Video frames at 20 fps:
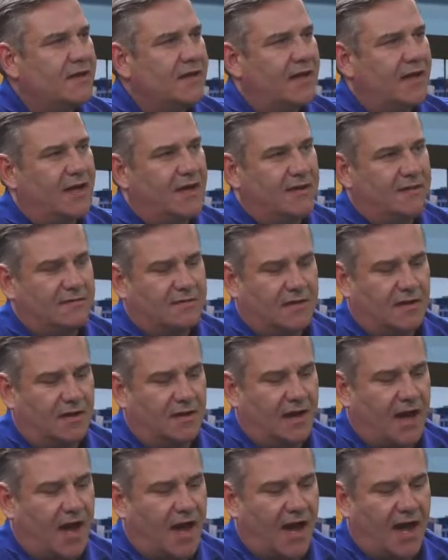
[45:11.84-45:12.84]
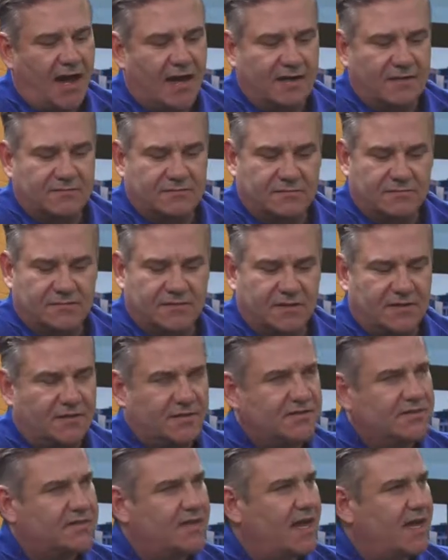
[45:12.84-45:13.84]
And uh, I, to
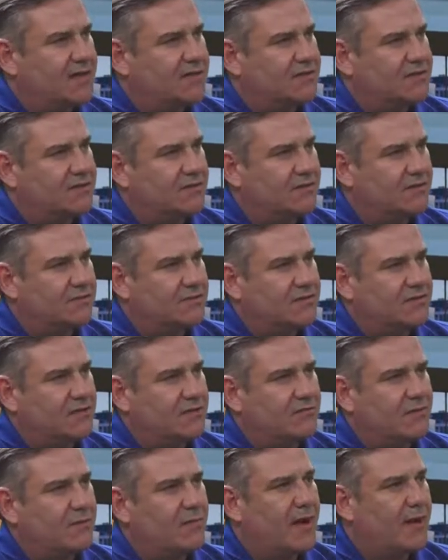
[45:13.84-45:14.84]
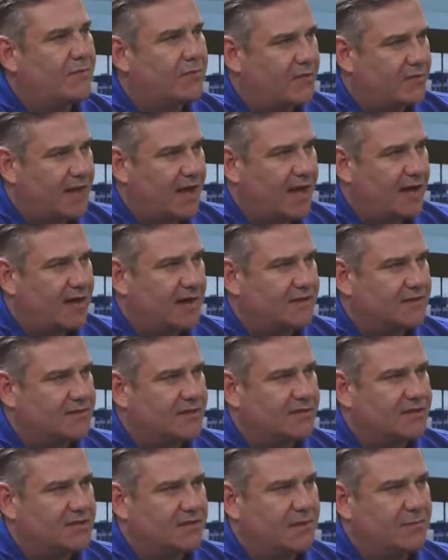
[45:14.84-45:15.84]
this day, still still remember that it had
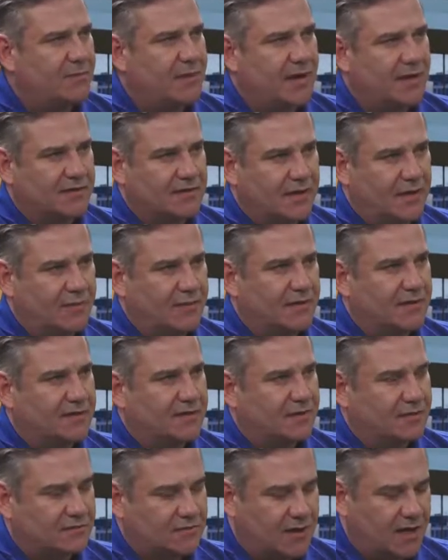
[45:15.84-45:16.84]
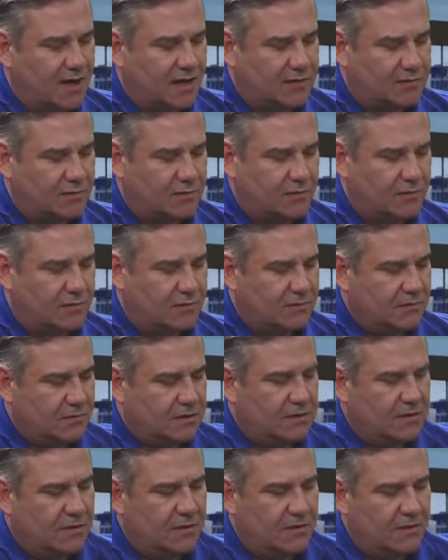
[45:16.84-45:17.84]
such wow. an impact on me that those guys were...
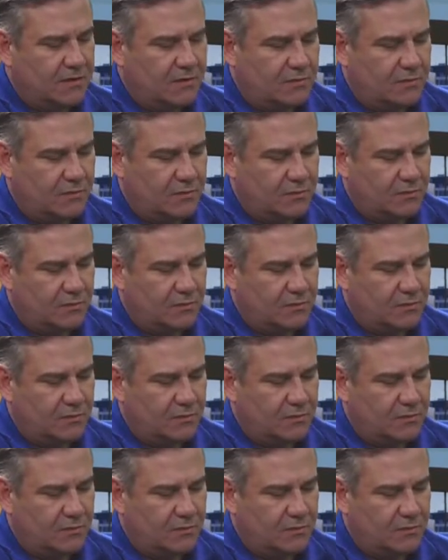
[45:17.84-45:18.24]
They, they